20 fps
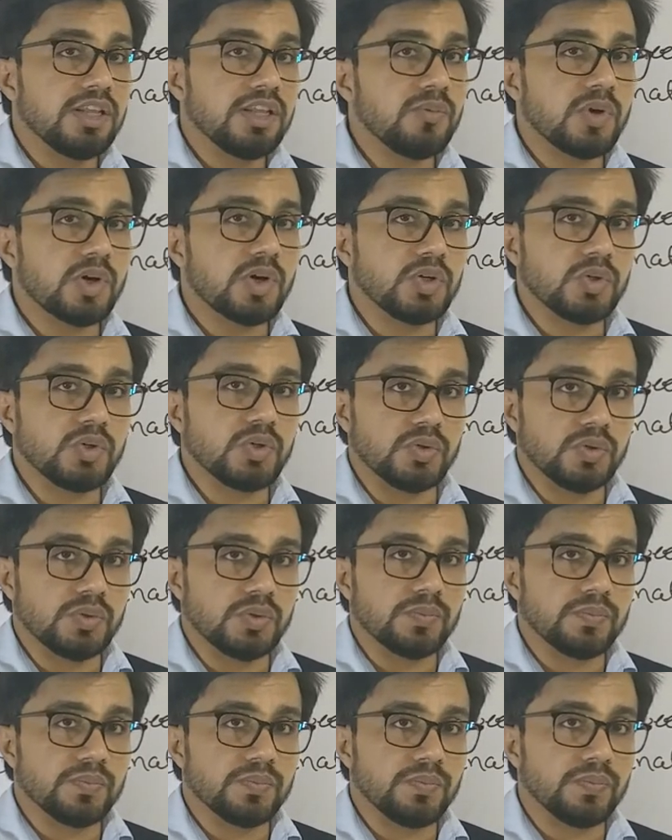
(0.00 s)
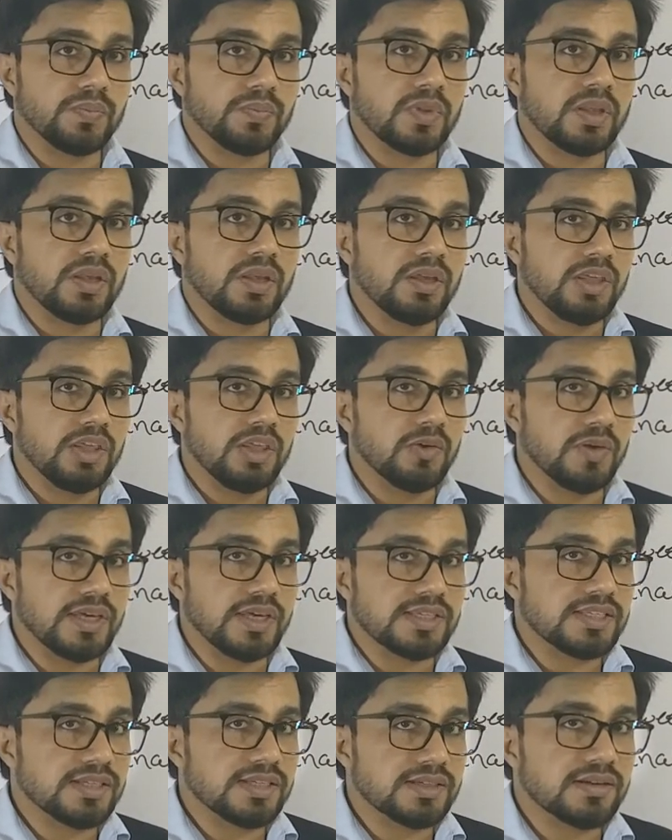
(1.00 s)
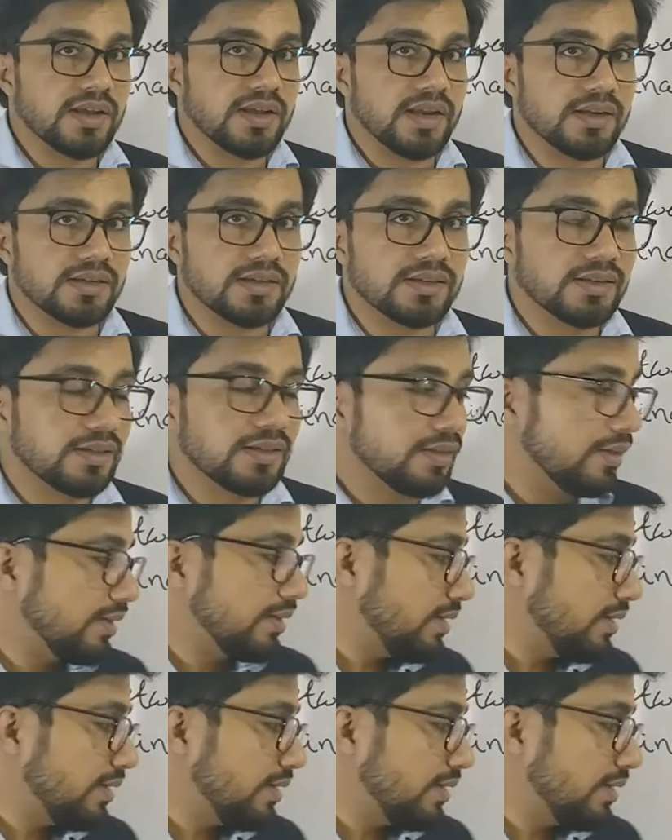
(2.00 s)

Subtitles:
Then what to do? You guessed it right.